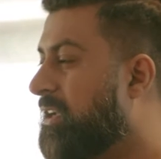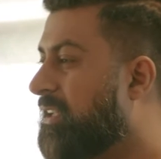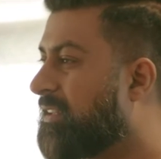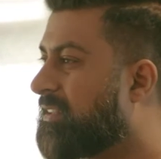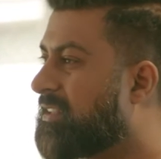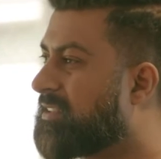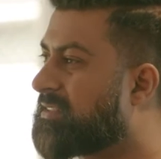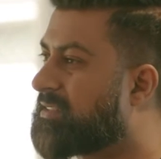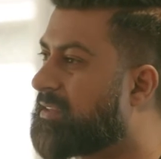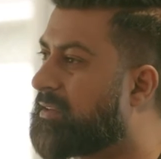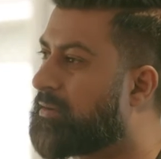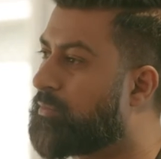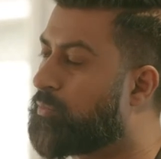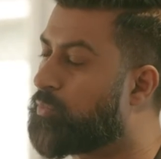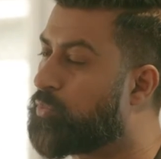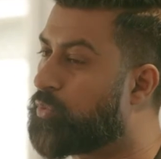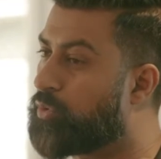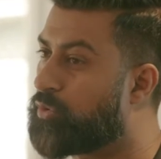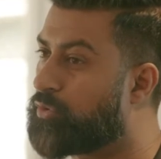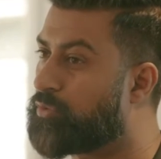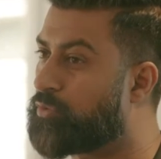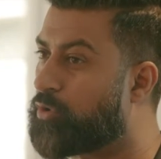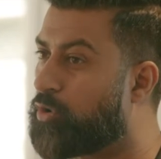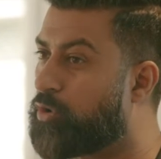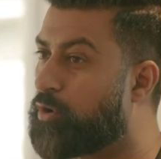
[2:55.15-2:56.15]
There's
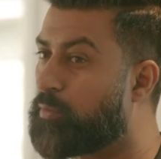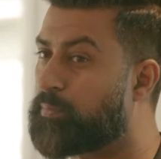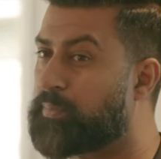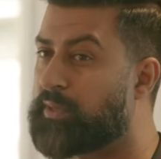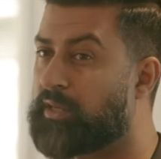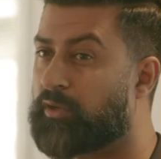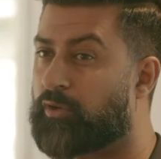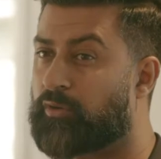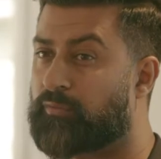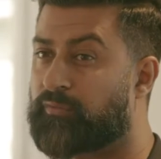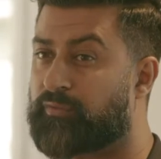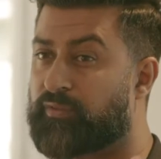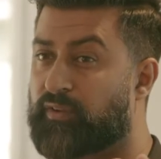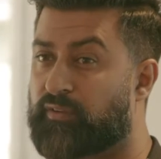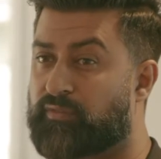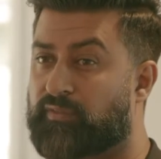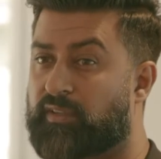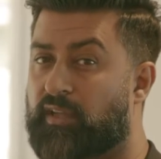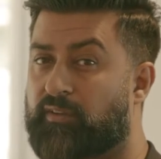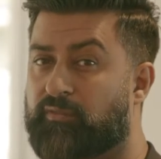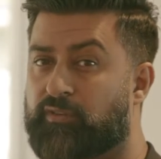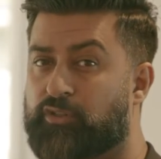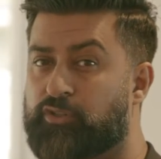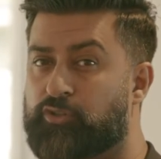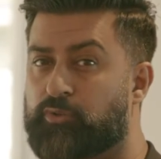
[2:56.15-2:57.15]
one opening on 5th
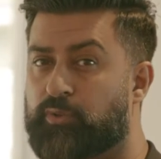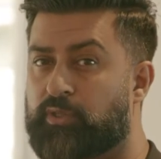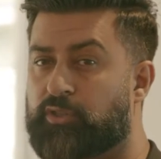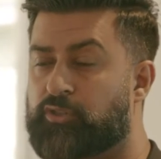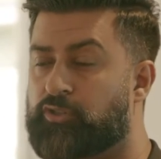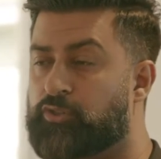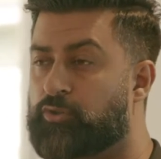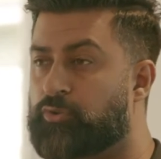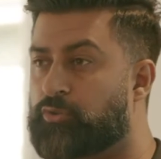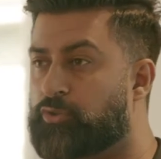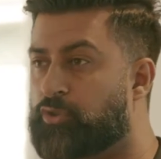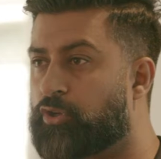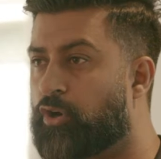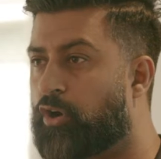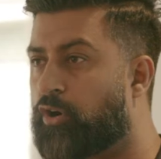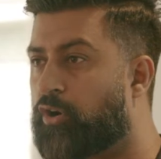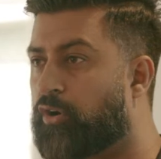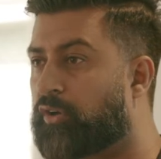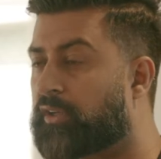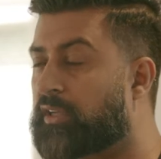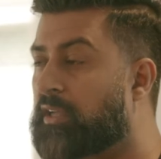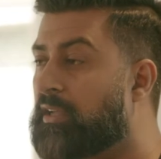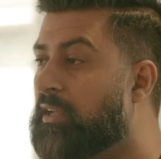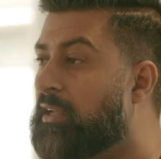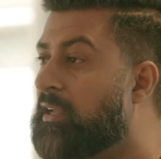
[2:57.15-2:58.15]
Avenue in New
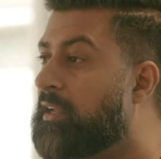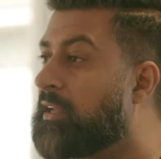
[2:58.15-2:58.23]
York.